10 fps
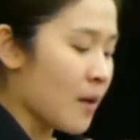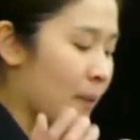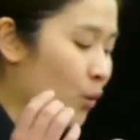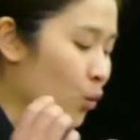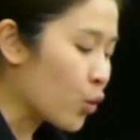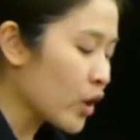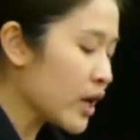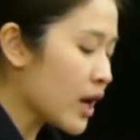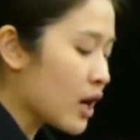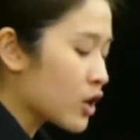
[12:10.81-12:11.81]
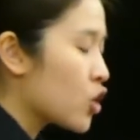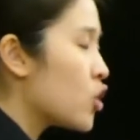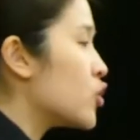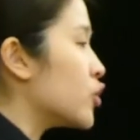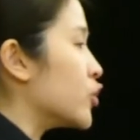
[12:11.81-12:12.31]
but we are
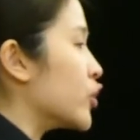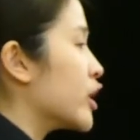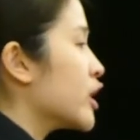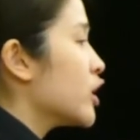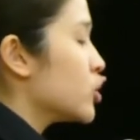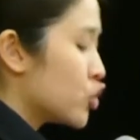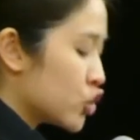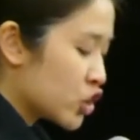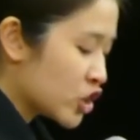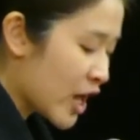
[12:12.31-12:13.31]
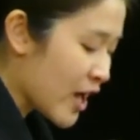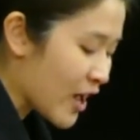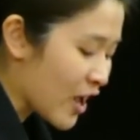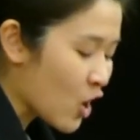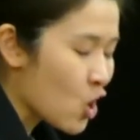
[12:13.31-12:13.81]
called to
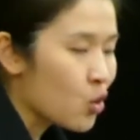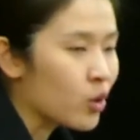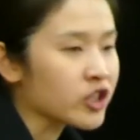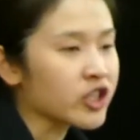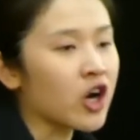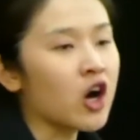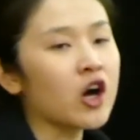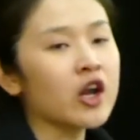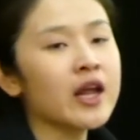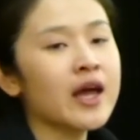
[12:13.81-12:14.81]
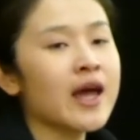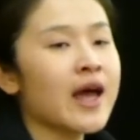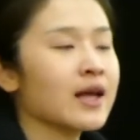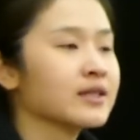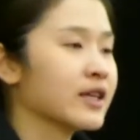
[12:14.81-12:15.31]
share what God
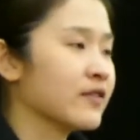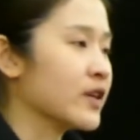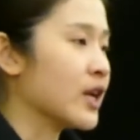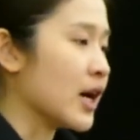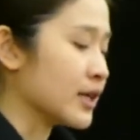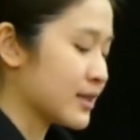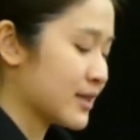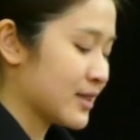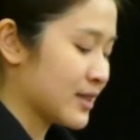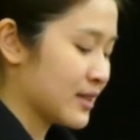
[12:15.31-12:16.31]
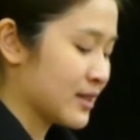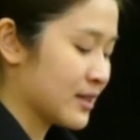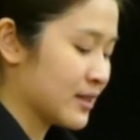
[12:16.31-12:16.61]
has given us.